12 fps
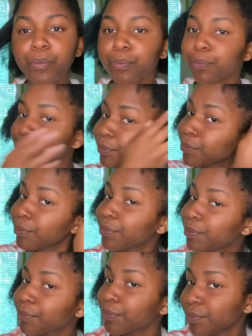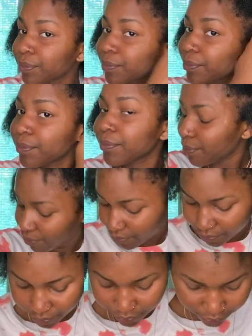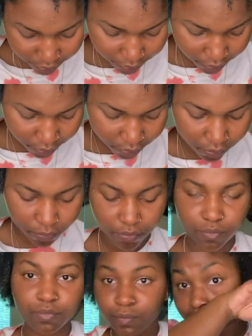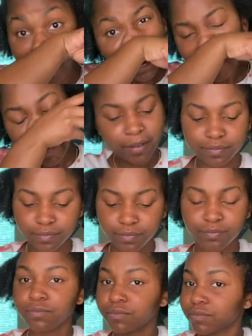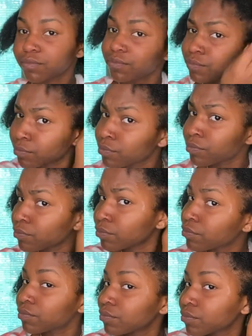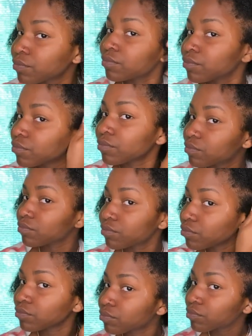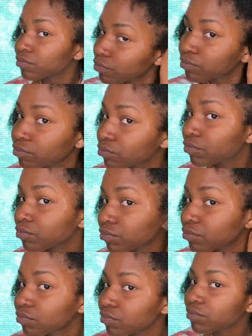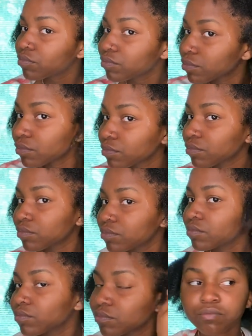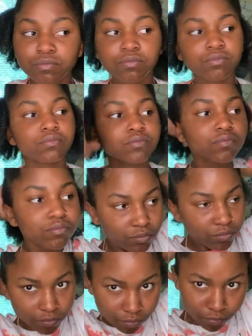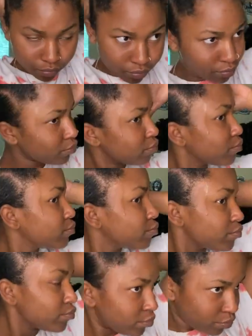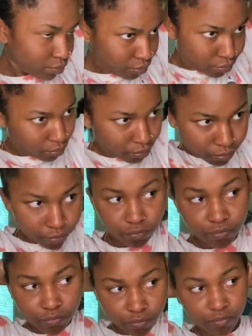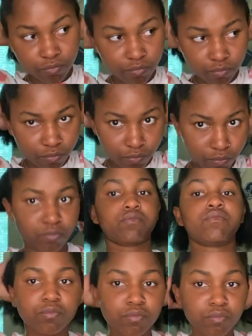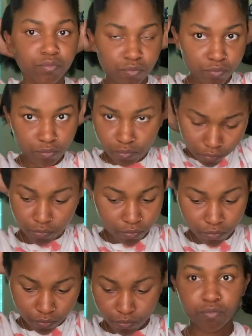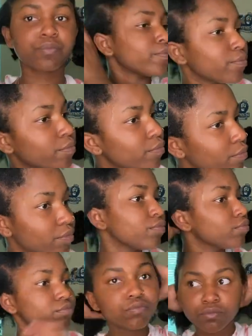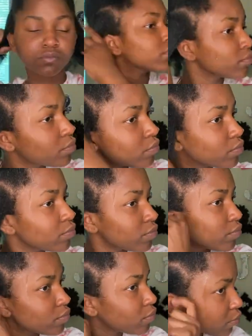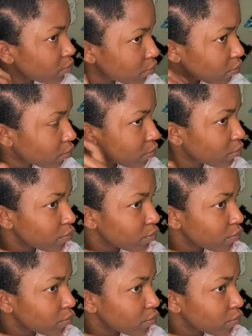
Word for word: like, bro, she just not like her brother, man, cause her brother's just just too turned. He did too turned. But yeah, guys, um, she's still wiping her hair down, wiping it down. Let's go, wipe it out. I'm going, wipe I'm going, wipe it out. Yeah, um,